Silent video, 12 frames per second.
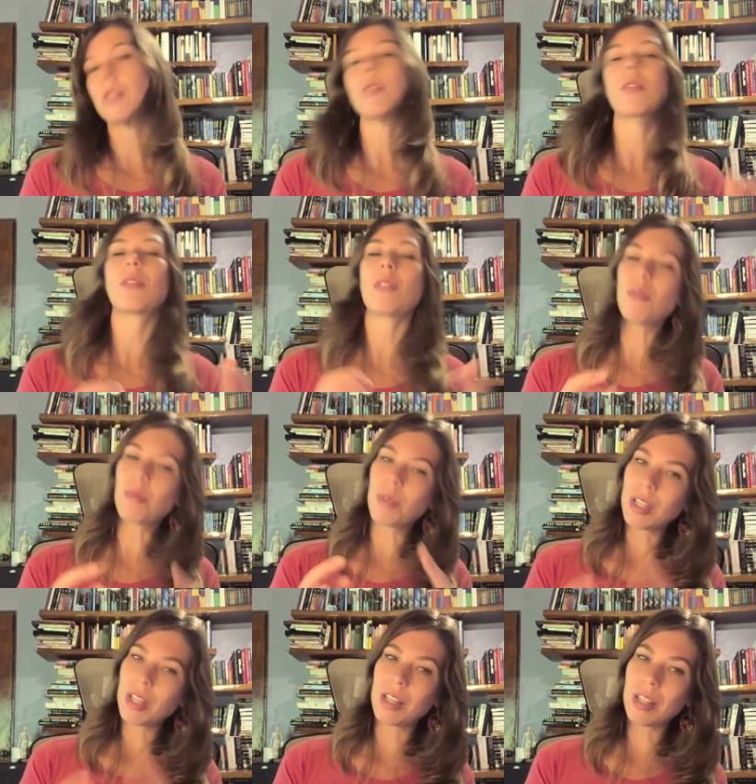and so they're not
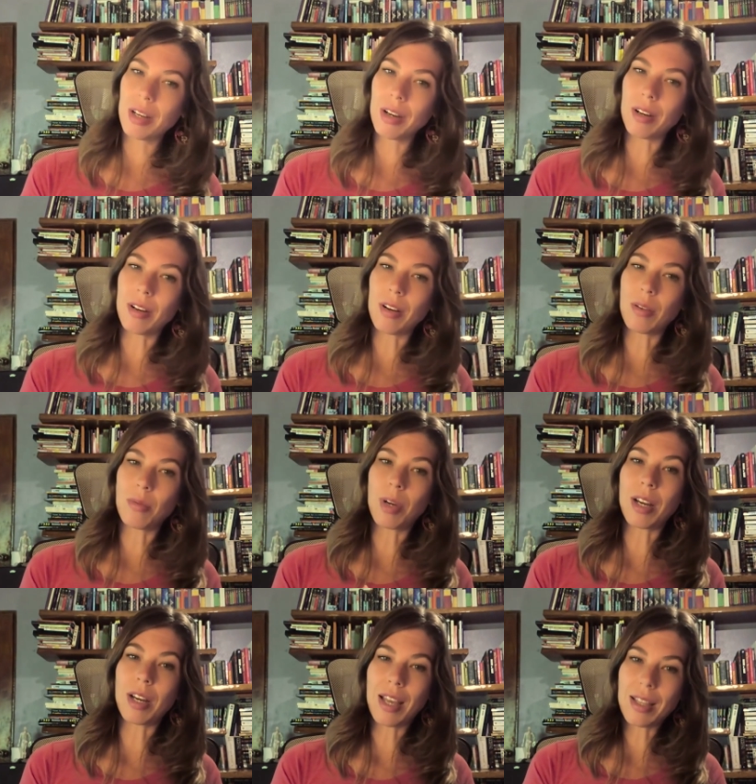really clear on
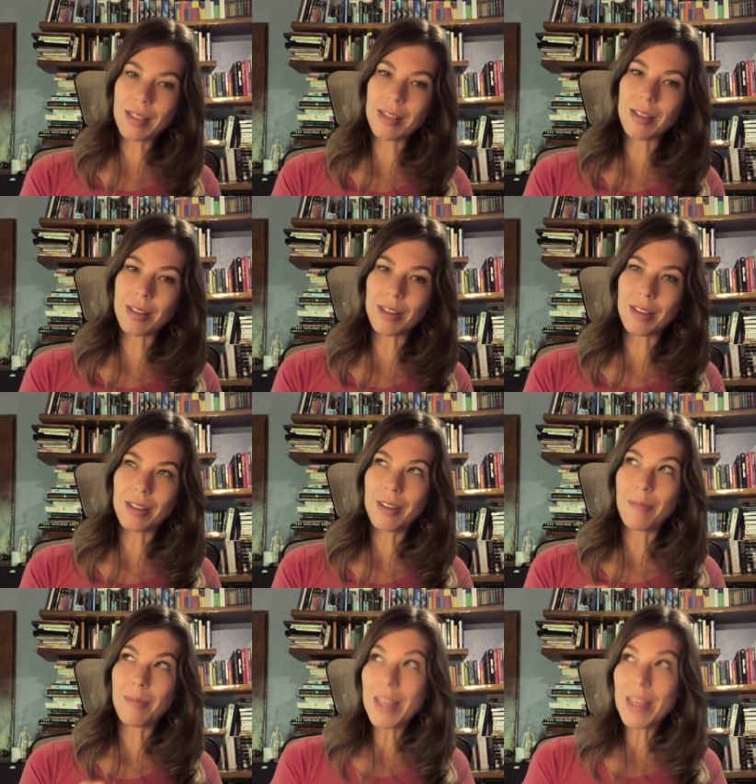what an answer
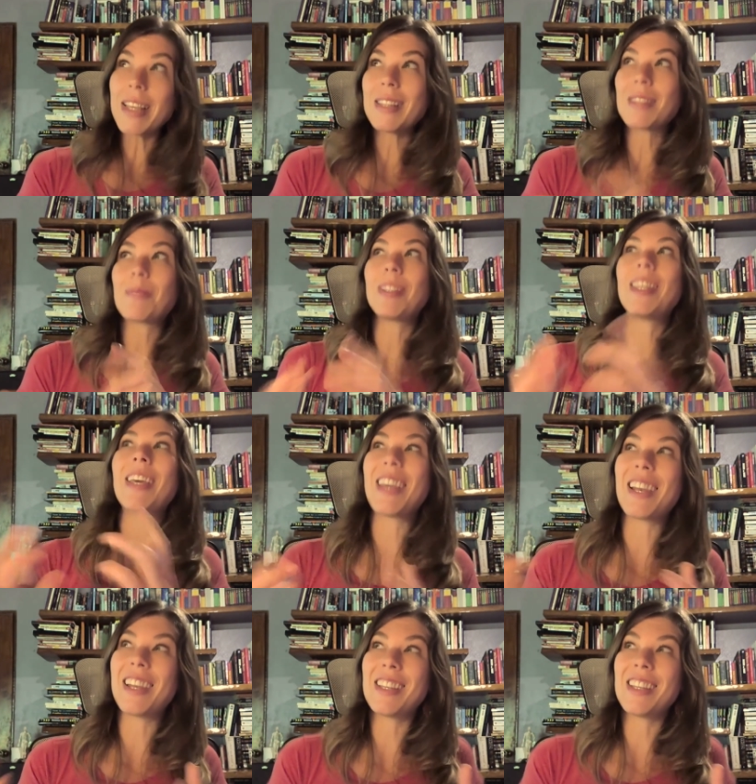means when they
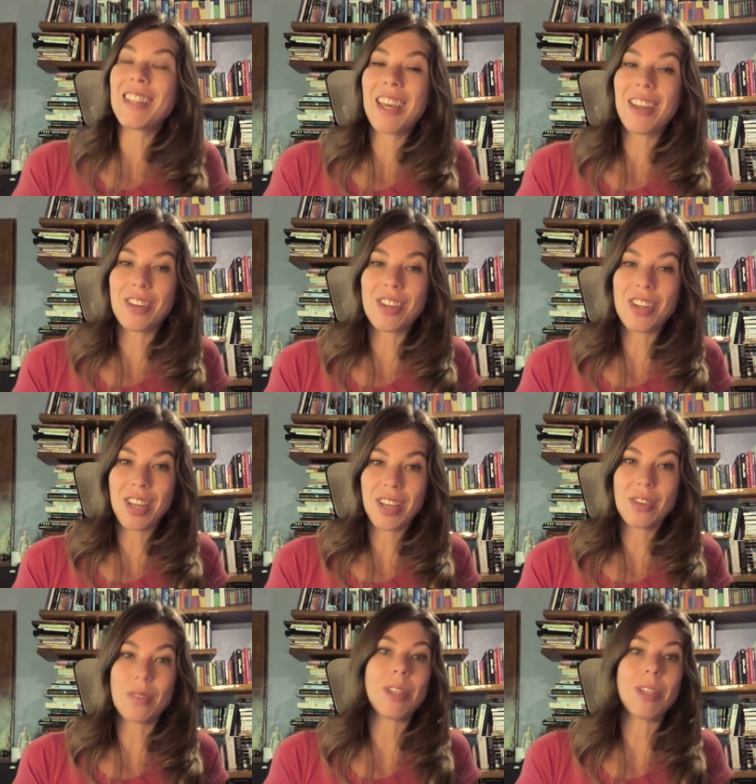get an indicator
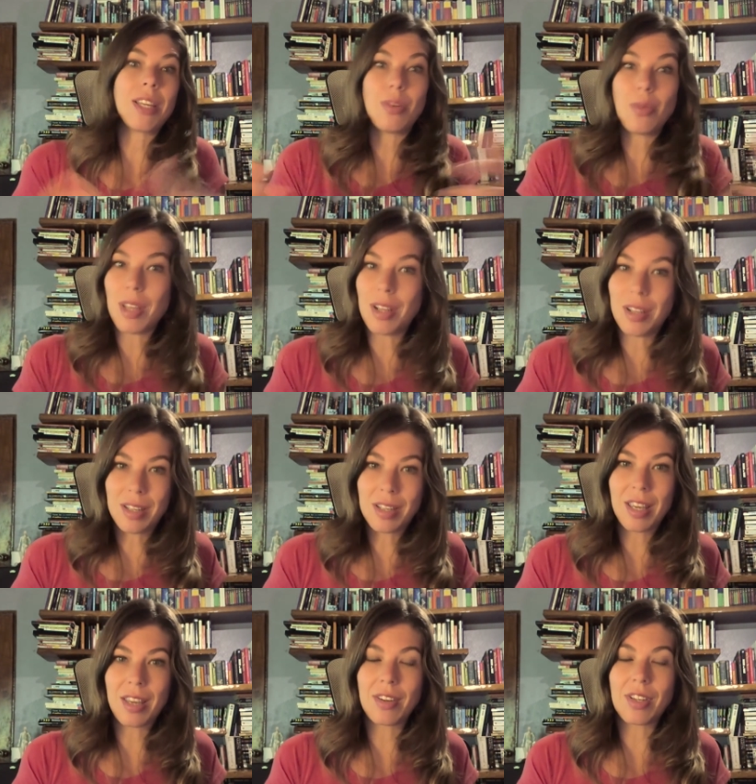change or when they don't get an
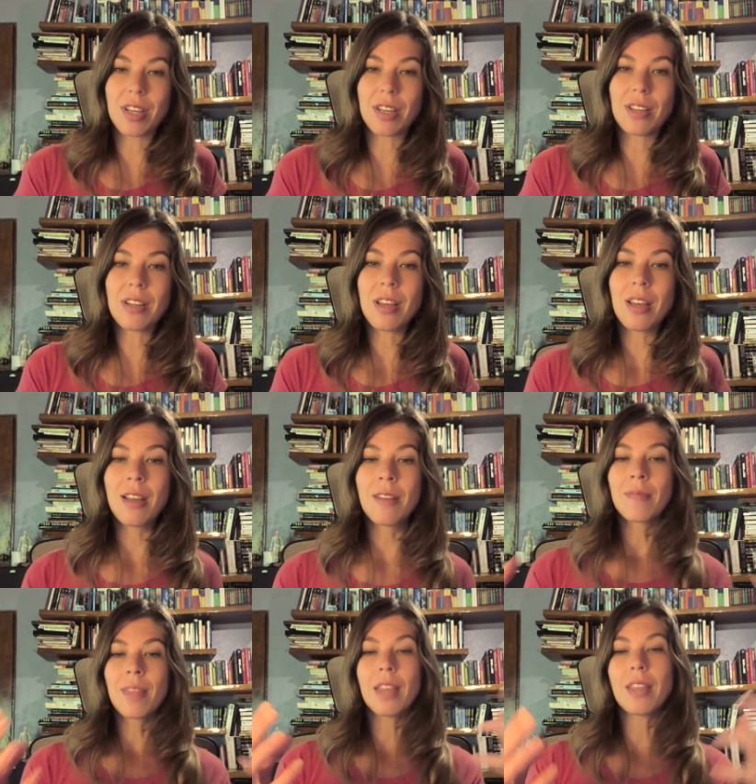indicator change.
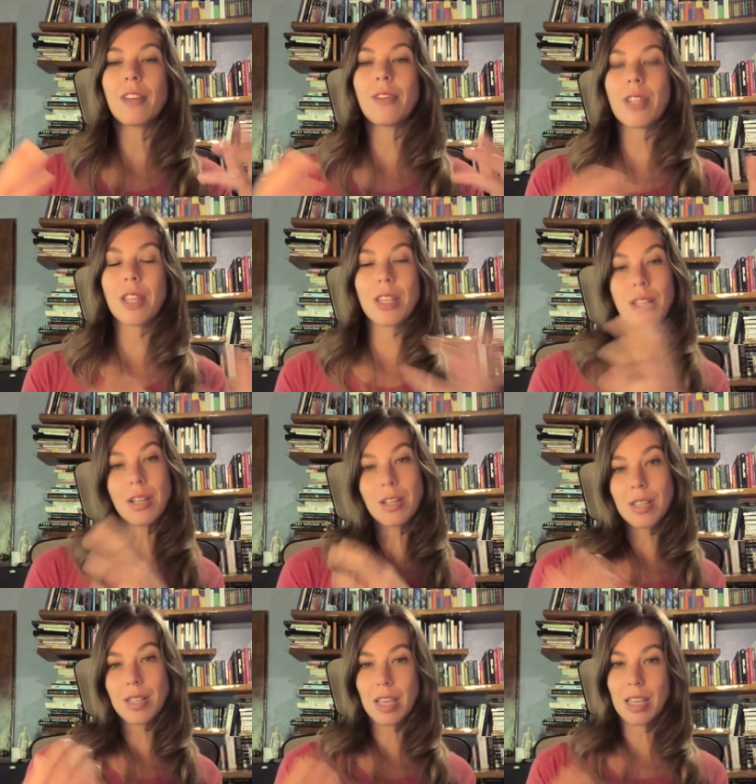And therefore, they start
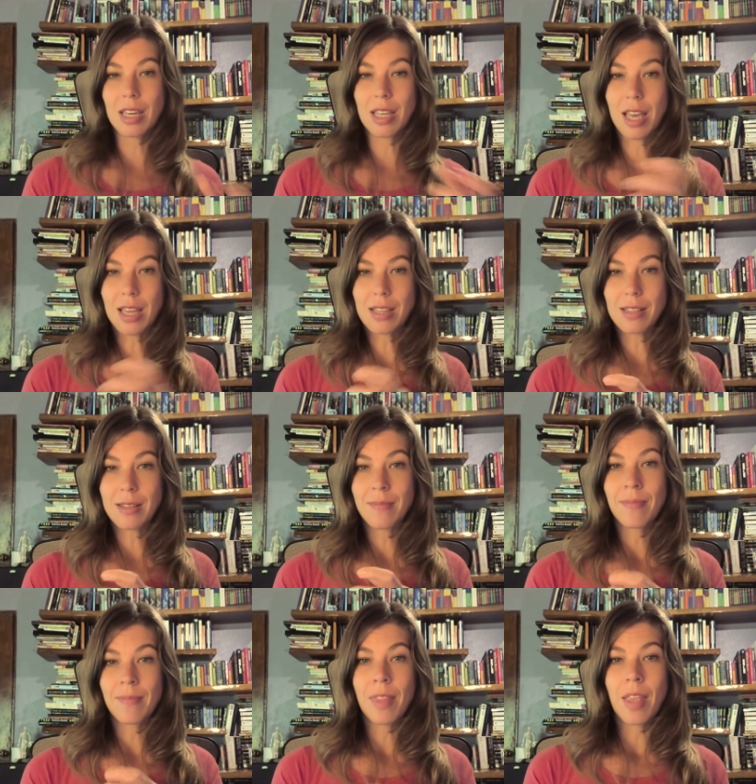to second
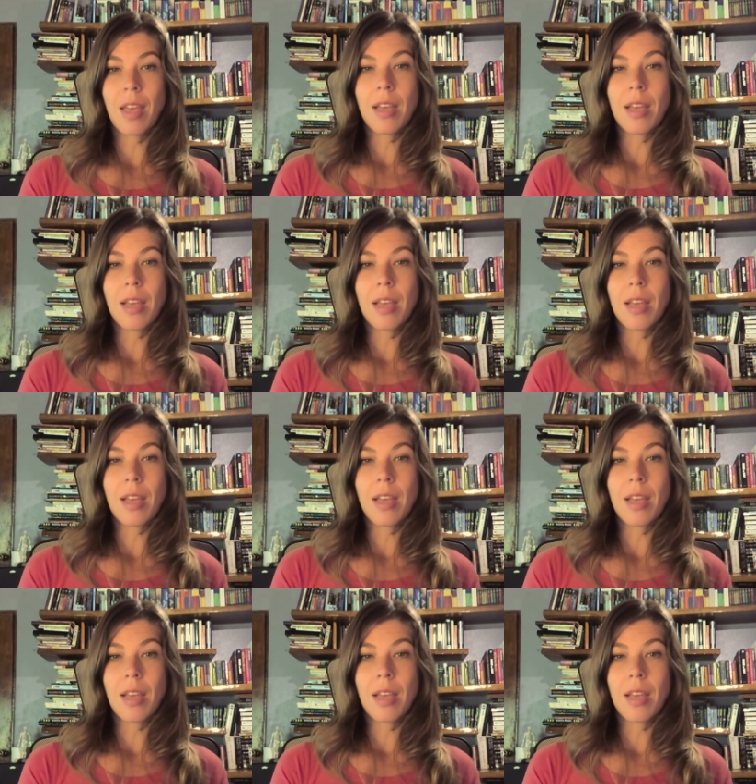guess.